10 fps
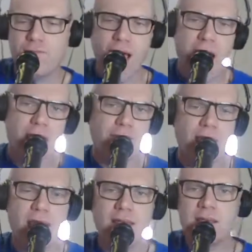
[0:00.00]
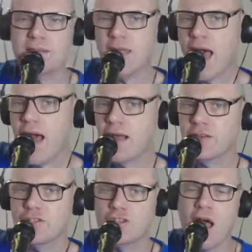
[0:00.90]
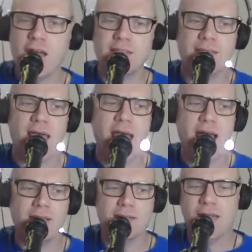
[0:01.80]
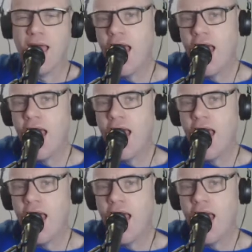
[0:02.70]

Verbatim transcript: Five letters, long and short sounds.